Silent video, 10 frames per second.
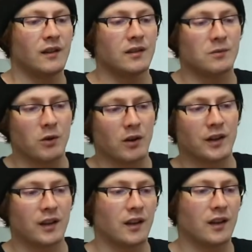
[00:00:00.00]
it's
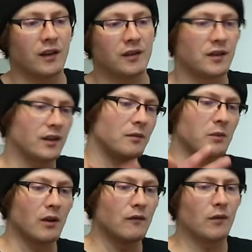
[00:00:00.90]
working, so you keep
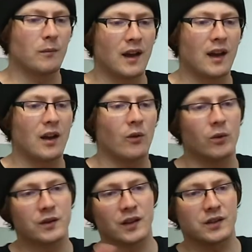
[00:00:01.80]
going from there,
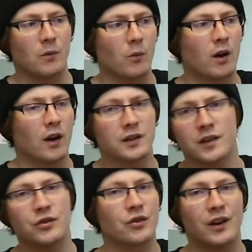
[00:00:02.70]
or it doesn't work,
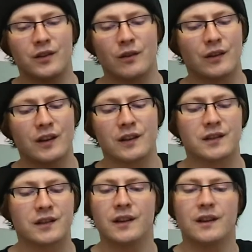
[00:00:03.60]
so you try new
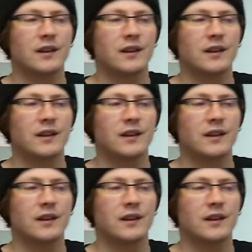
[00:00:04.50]
things.